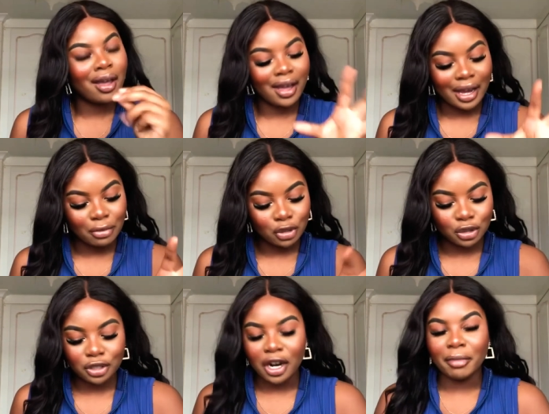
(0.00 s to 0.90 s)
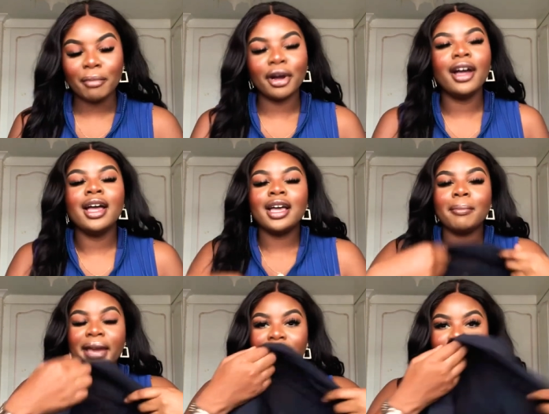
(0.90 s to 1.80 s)
not sure, I can't remember. But
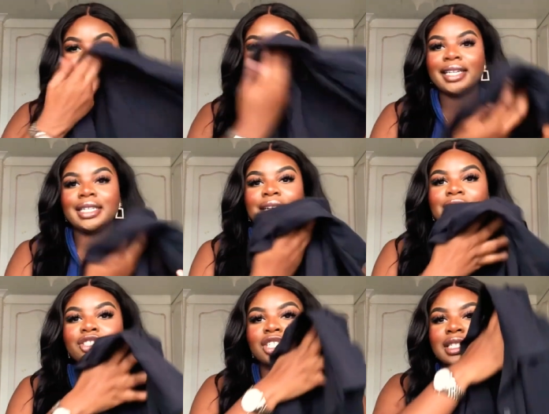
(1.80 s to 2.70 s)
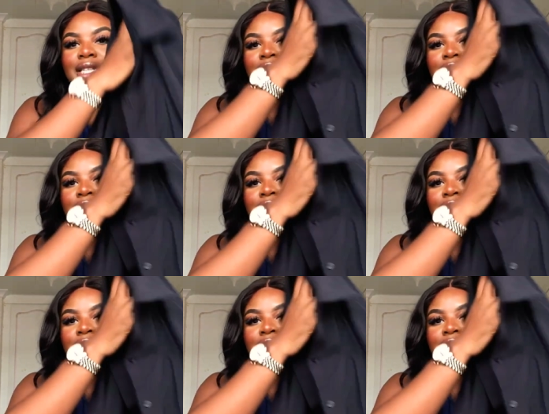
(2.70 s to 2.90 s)
anyway, basically it's just this